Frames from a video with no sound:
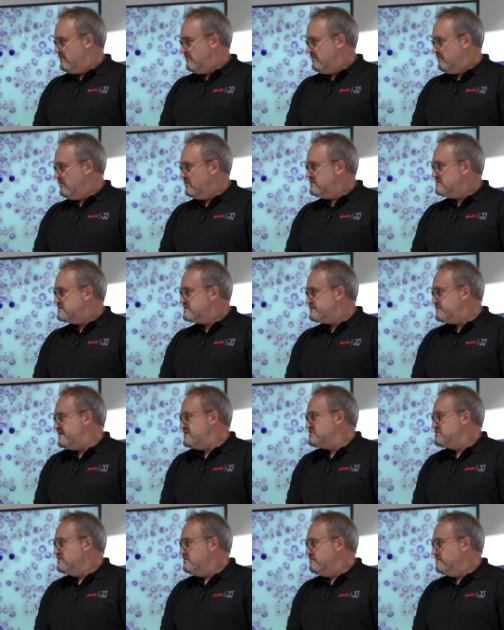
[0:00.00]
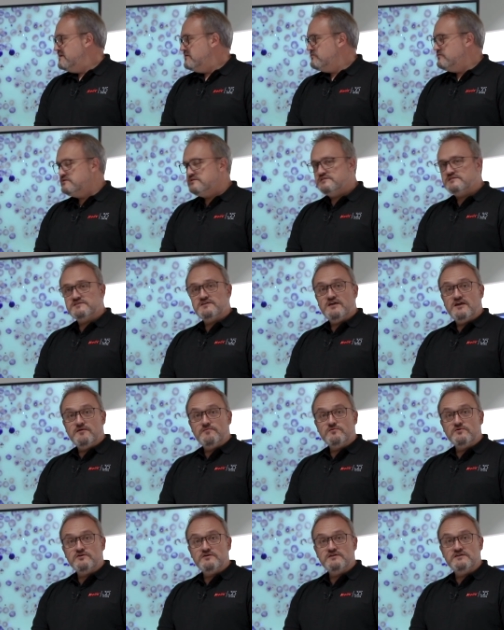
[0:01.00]
What is special about this
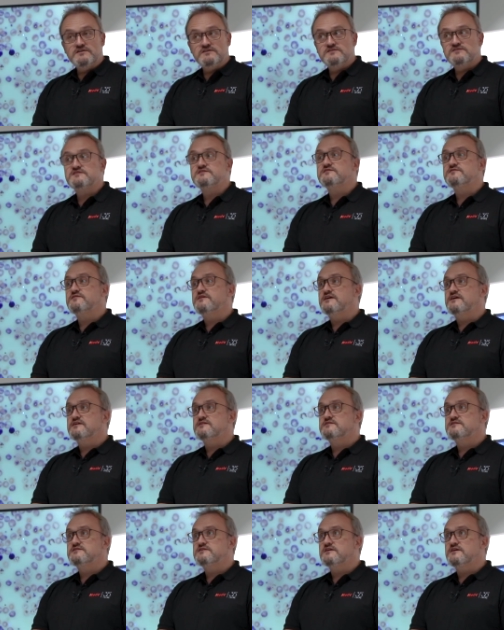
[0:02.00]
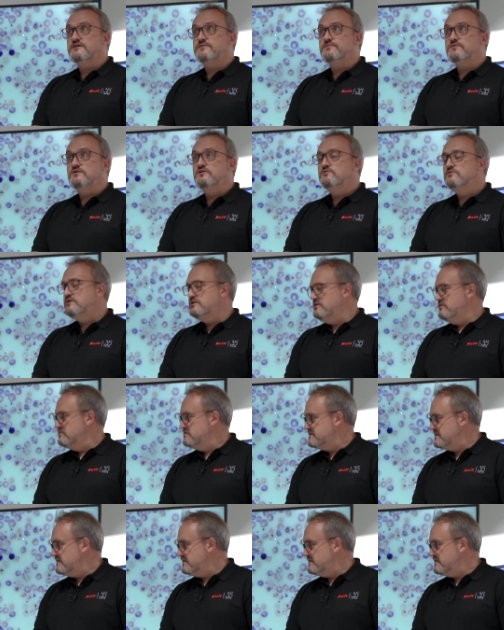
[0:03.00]
camera is that um, you can use